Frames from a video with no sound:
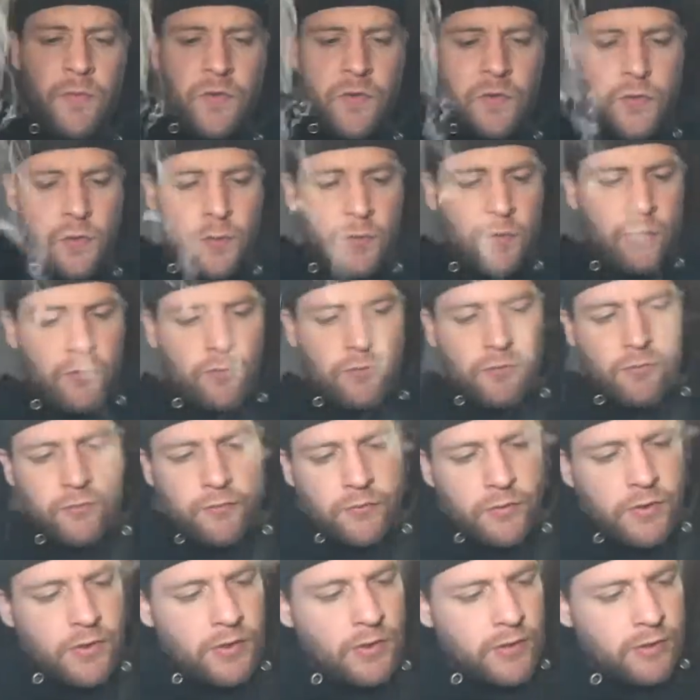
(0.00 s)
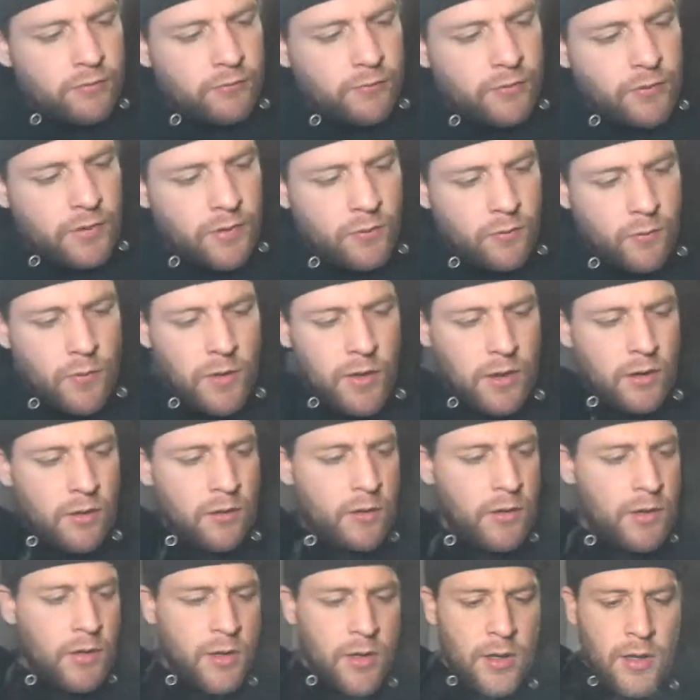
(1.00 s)
doing really, really
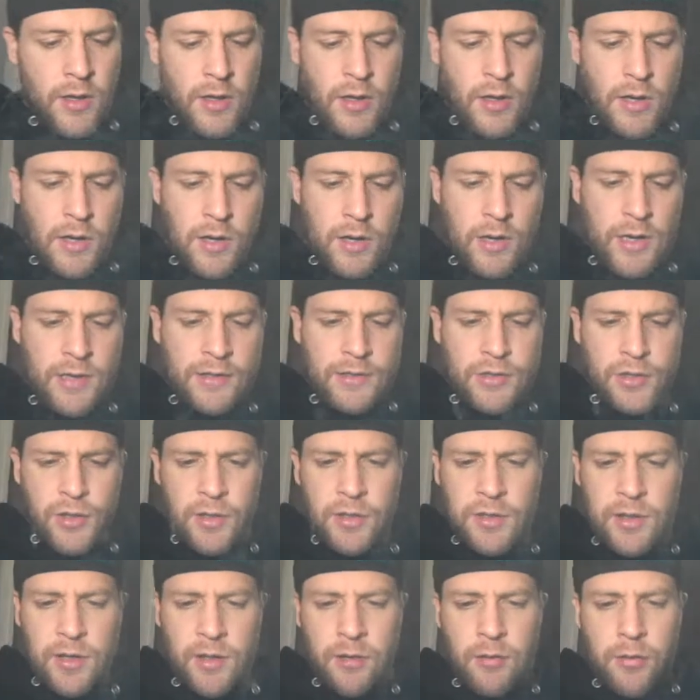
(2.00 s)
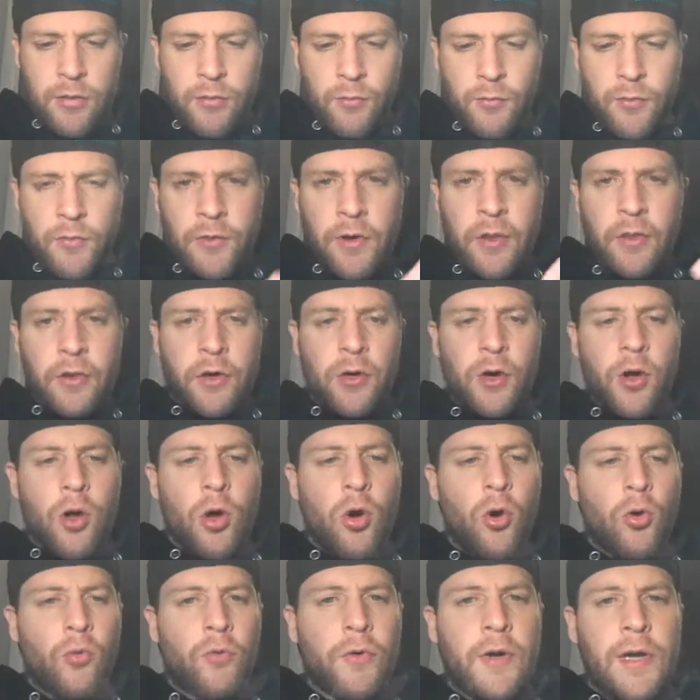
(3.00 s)
well. And I took and threw another
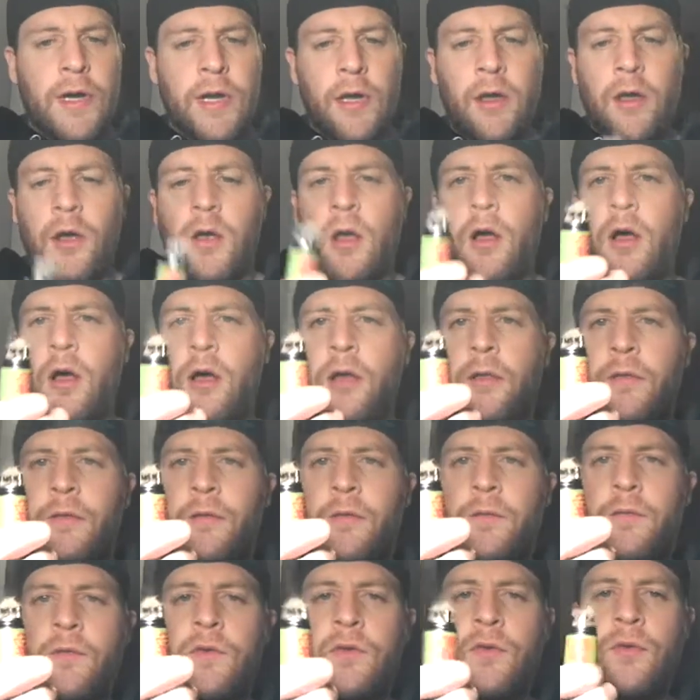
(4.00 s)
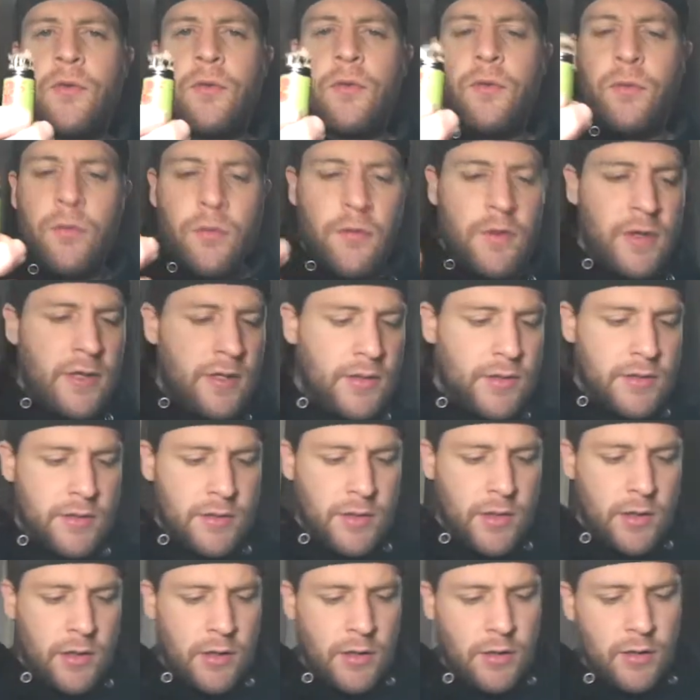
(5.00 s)
O-ring onto this
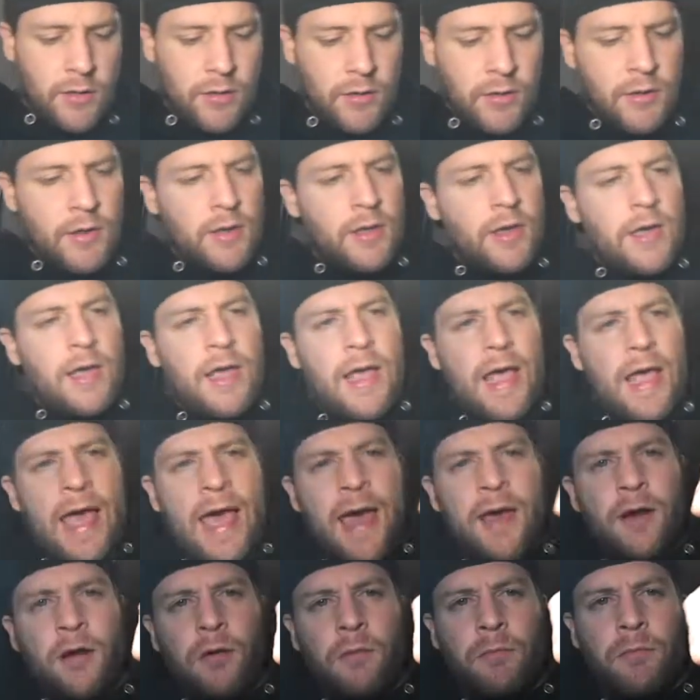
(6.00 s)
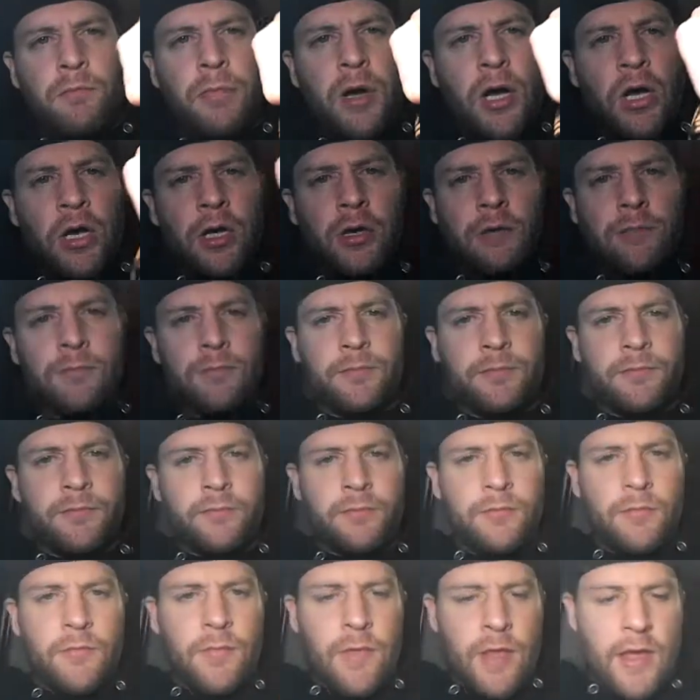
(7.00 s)
atom bomb
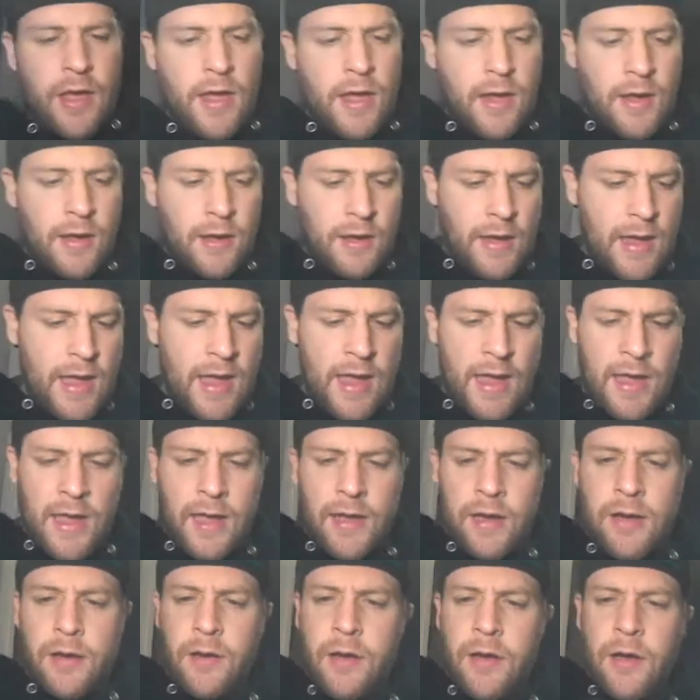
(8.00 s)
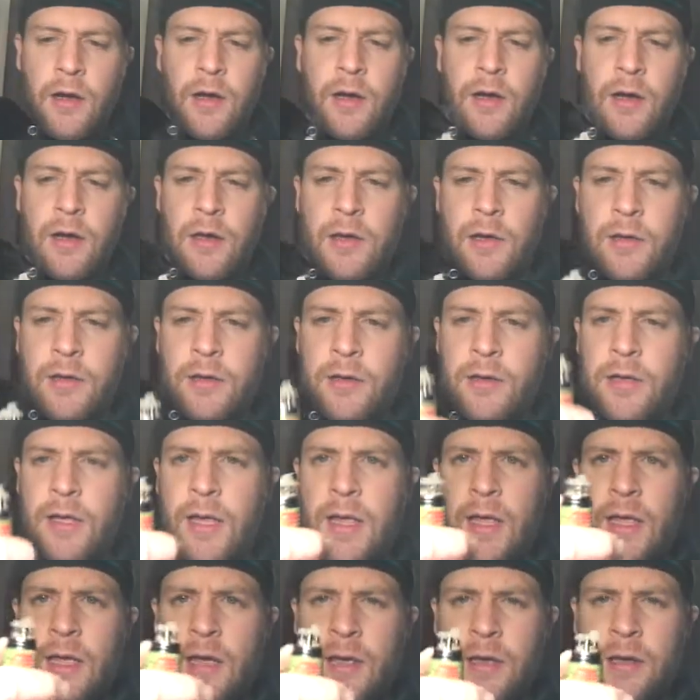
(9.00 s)
ad,
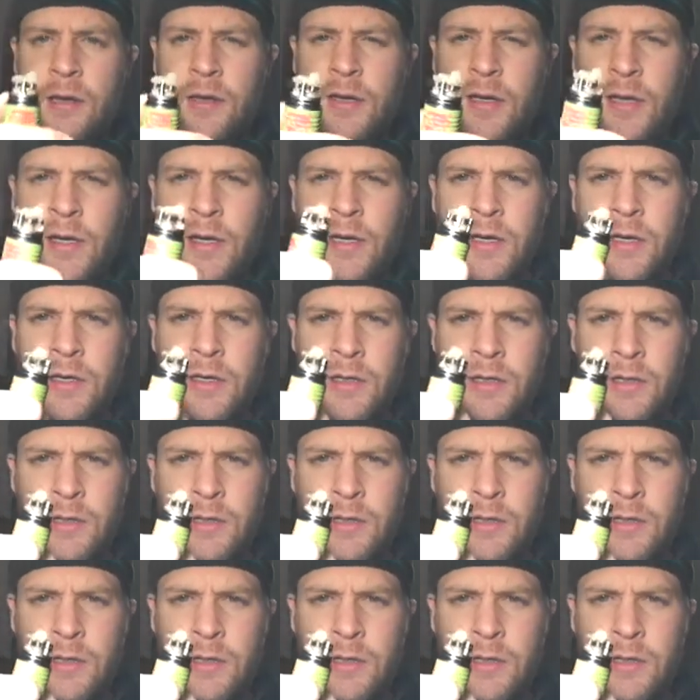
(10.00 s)
and I